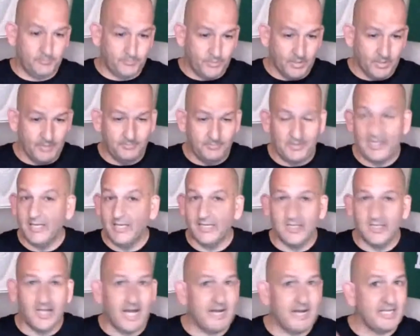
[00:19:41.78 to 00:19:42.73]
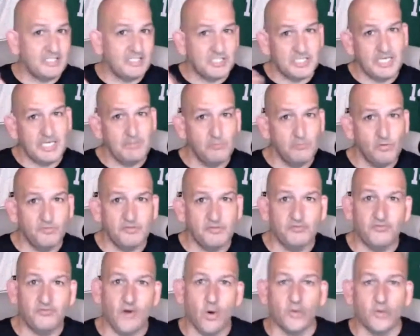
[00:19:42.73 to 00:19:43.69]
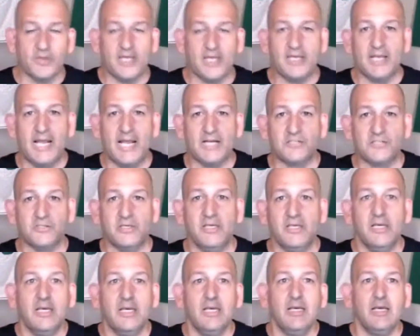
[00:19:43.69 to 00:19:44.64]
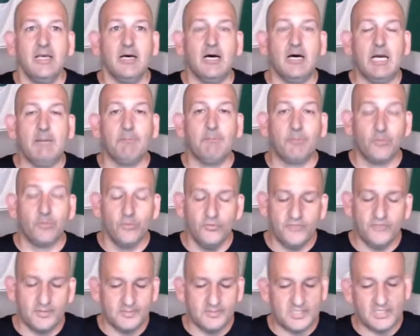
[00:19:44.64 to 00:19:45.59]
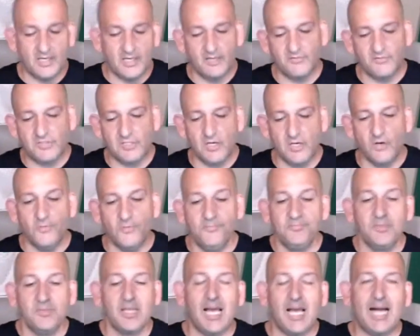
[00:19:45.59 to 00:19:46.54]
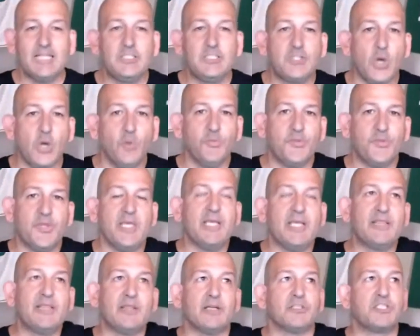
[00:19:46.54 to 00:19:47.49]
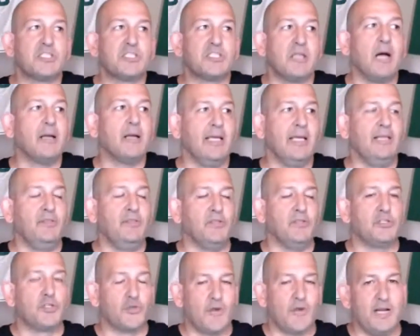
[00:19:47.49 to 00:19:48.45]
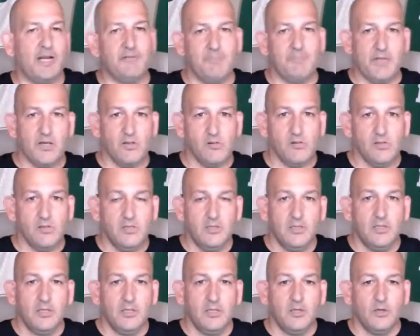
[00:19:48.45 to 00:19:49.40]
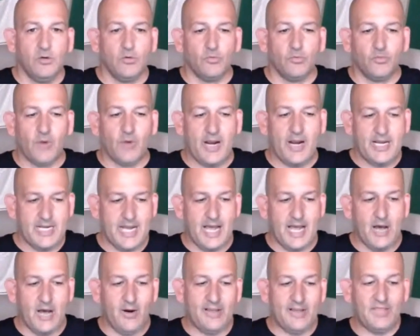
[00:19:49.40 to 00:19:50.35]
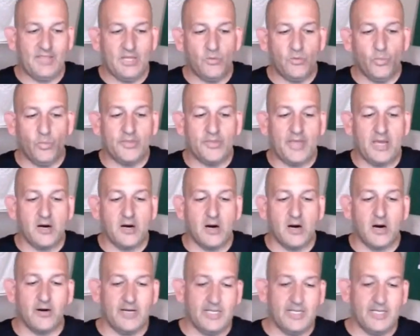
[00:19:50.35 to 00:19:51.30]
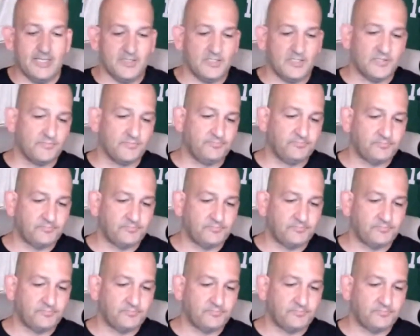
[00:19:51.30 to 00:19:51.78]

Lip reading: put up the incline and just keep moving forward. They can actually improve themselves. So I don't think they're stuck in the treadmill right now. I think where they are is